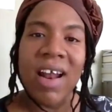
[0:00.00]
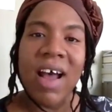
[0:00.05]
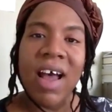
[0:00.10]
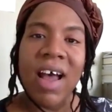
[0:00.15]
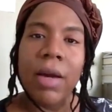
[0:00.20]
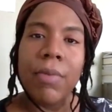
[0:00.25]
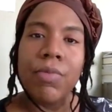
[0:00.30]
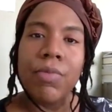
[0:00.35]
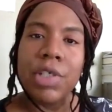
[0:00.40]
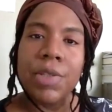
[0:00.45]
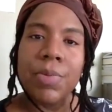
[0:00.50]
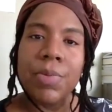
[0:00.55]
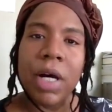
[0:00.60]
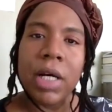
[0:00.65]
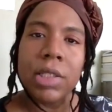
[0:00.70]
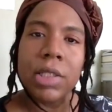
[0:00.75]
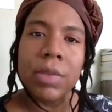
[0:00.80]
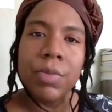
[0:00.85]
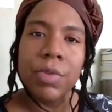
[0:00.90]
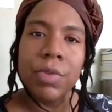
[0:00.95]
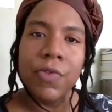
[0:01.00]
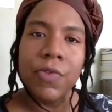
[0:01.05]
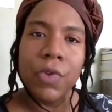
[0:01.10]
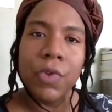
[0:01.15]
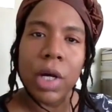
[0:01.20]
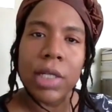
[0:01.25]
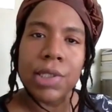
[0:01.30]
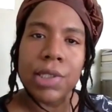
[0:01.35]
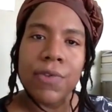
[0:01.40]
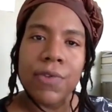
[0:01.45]
that I am responsible
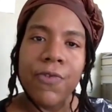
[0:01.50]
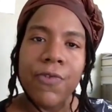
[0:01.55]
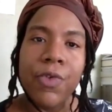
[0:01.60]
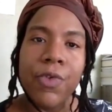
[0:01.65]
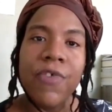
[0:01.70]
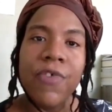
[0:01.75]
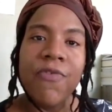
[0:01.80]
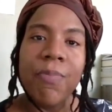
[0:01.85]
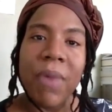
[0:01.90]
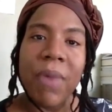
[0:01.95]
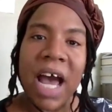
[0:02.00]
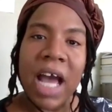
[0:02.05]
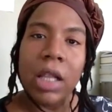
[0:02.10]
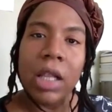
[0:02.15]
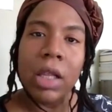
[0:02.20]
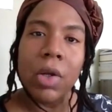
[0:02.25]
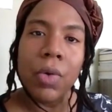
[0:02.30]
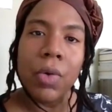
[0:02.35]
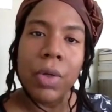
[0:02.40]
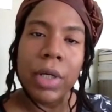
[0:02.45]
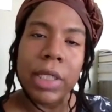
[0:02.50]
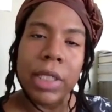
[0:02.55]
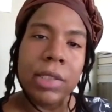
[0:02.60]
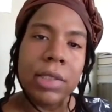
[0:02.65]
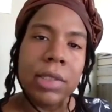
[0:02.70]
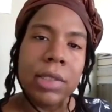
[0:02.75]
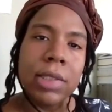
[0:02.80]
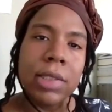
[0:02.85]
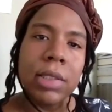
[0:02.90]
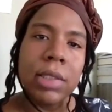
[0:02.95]
for as the fruit of my loins.
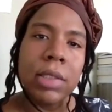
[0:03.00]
